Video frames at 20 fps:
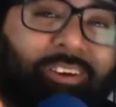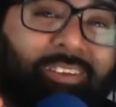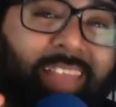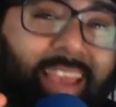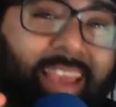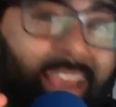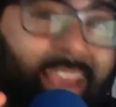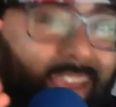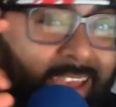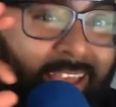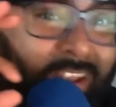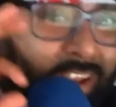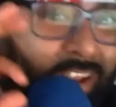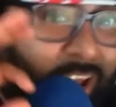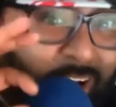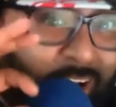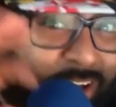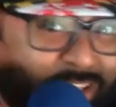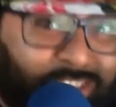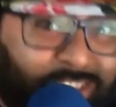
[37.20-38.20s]
there are like
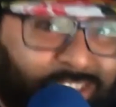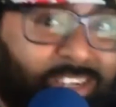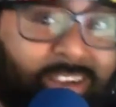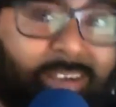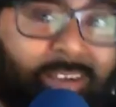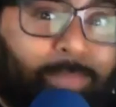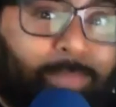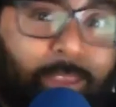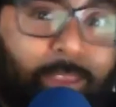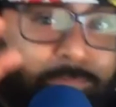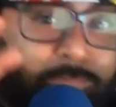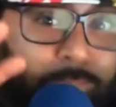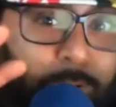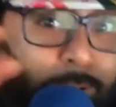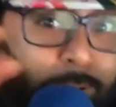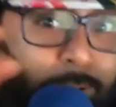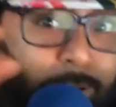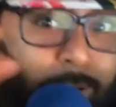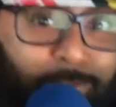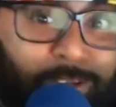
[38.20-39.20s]
tons
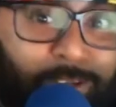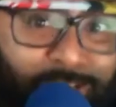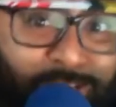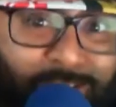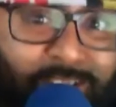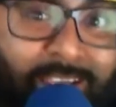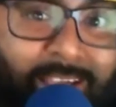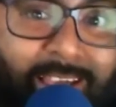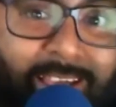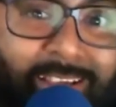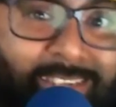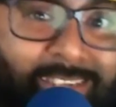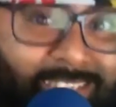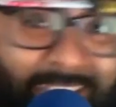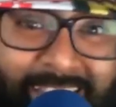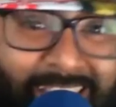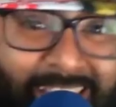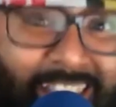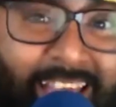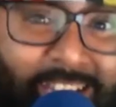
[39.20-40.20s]
of published
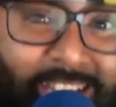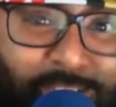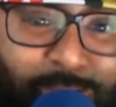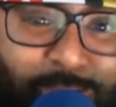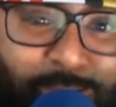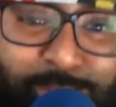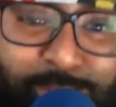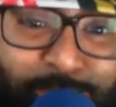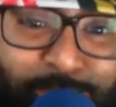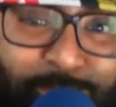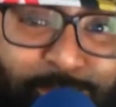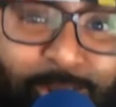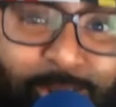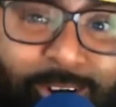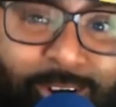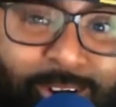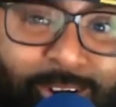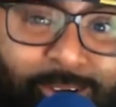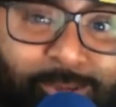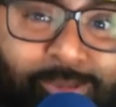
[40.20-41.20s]
psychological journal
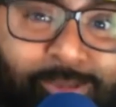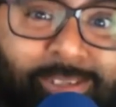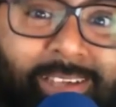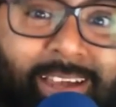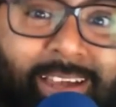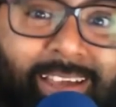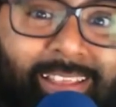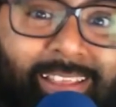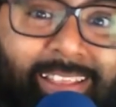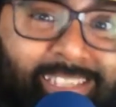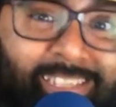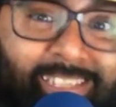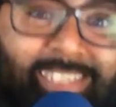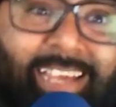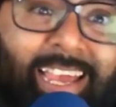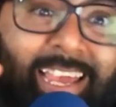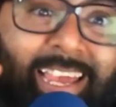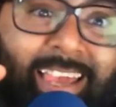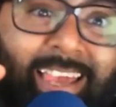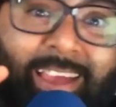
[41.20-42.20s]
articles that
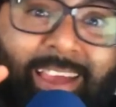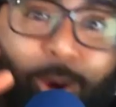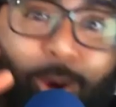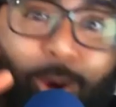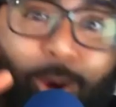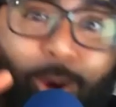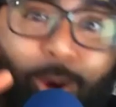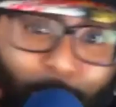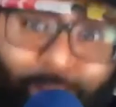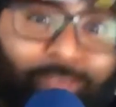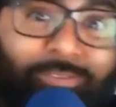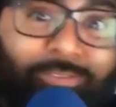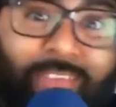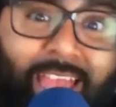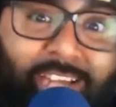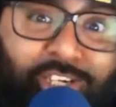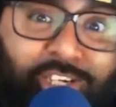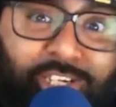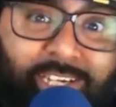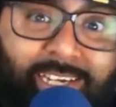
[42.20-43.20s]
say all of
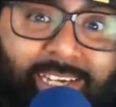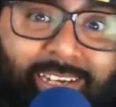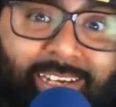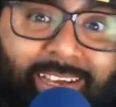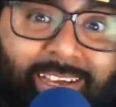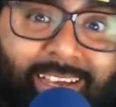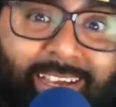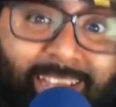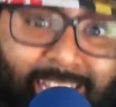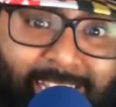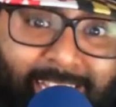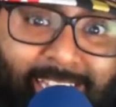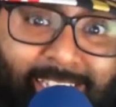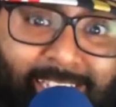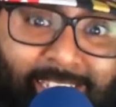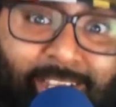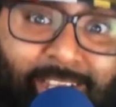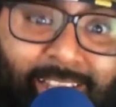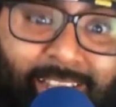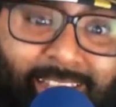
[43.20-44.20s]
that shit
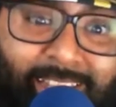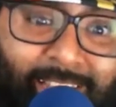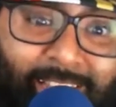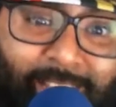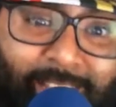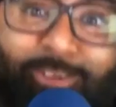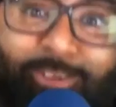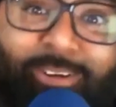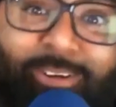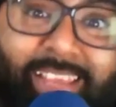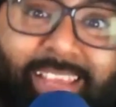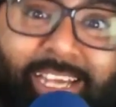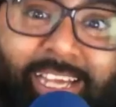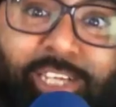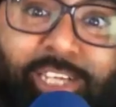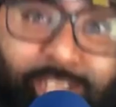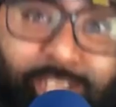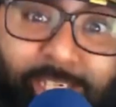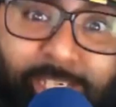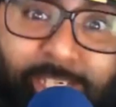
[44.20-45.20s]
is
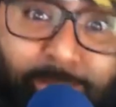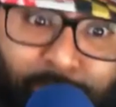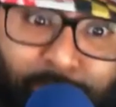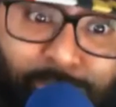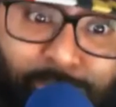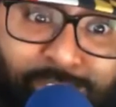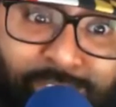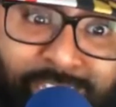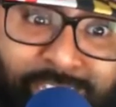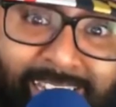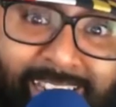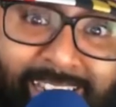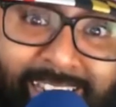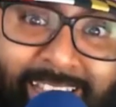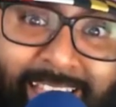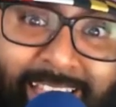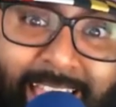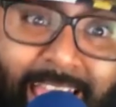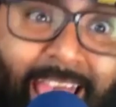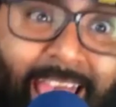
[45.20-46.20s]
literally just bullshit.
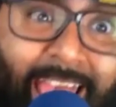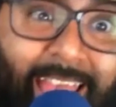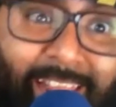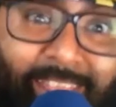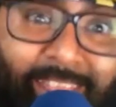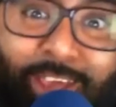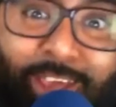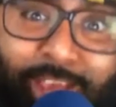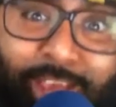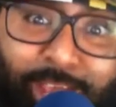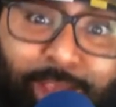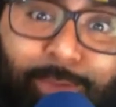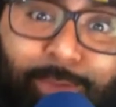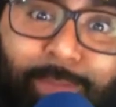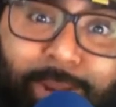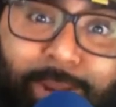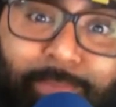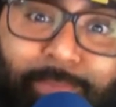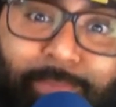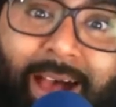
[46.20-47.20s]
And the
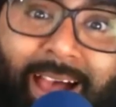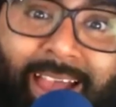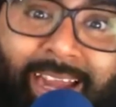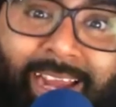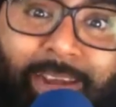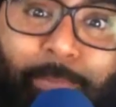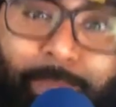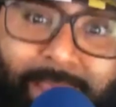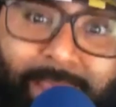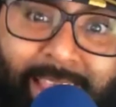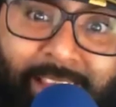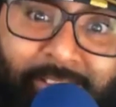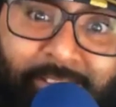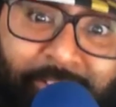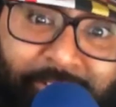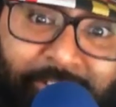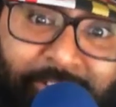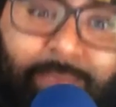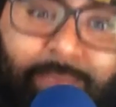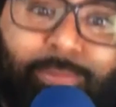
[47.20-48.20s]
human mind,
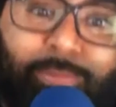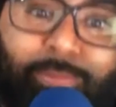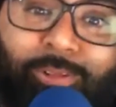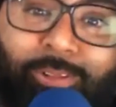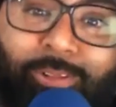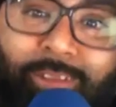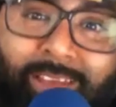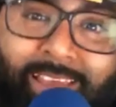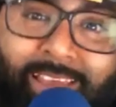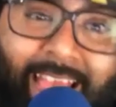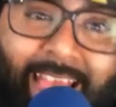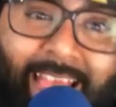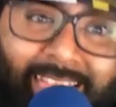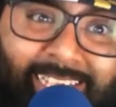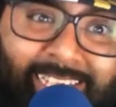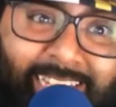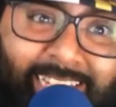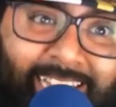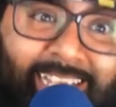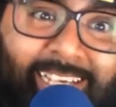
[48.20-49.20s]
being feeble
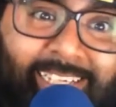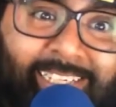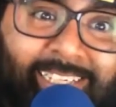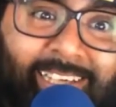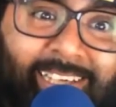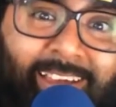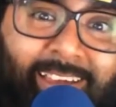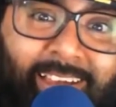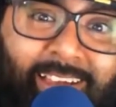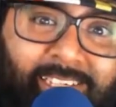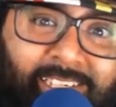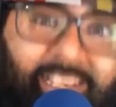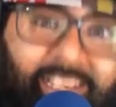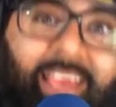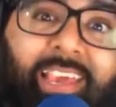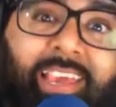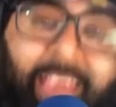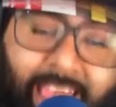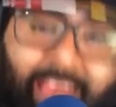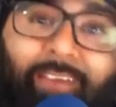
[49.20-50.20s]
as it is
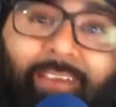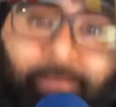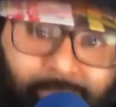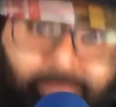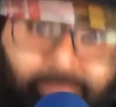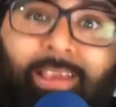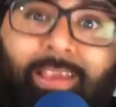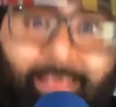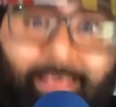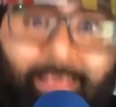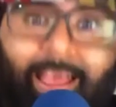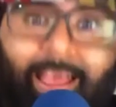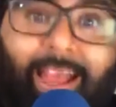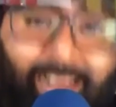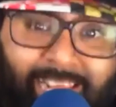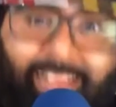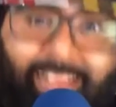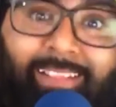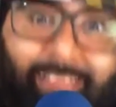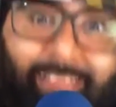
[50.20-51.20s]
like, yeah,
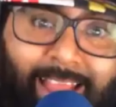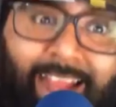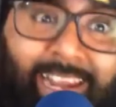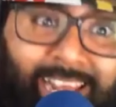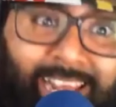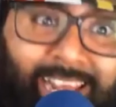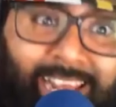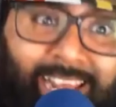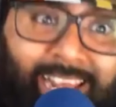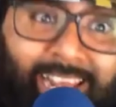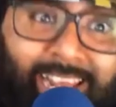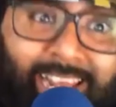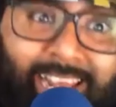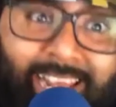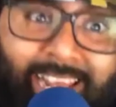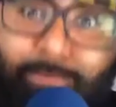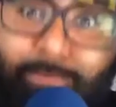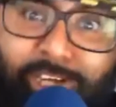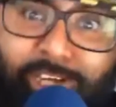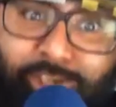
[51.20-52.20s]
I need
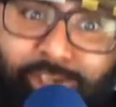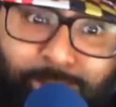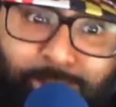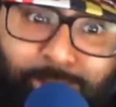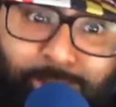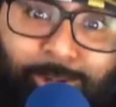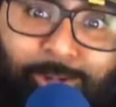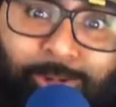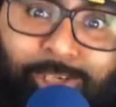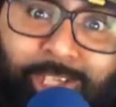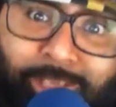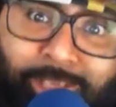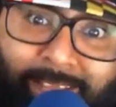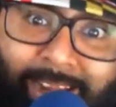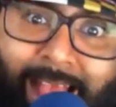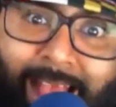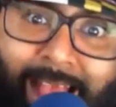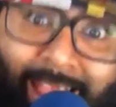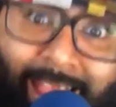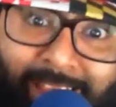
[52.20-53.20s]
that to be true
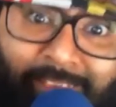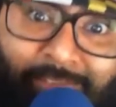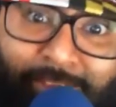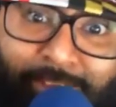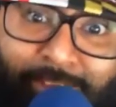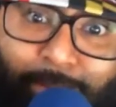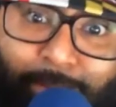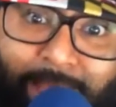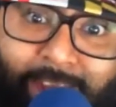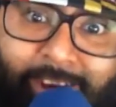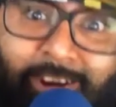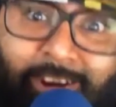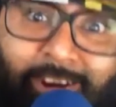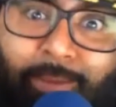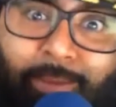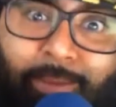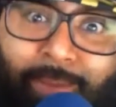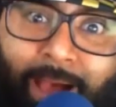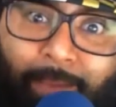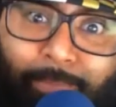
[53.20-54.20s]
so that I can feel
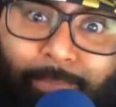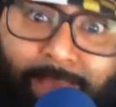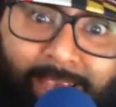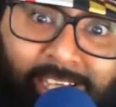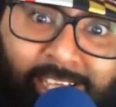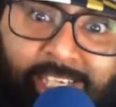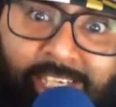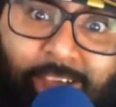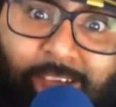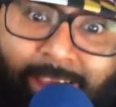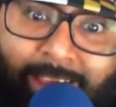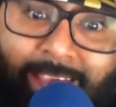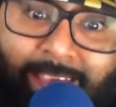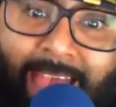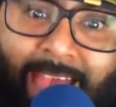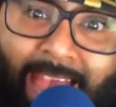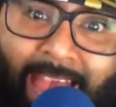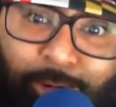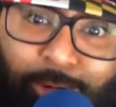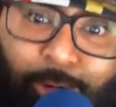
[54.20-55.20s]
better about me
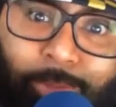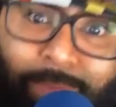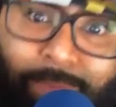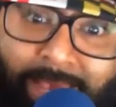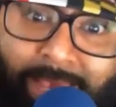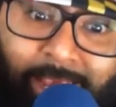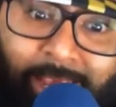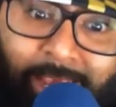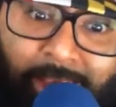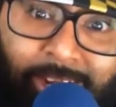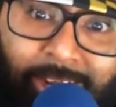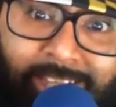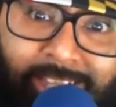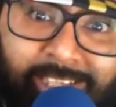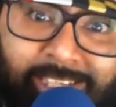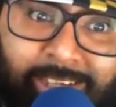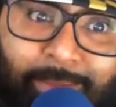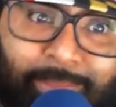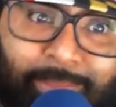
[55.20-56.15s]
sucking and or being good at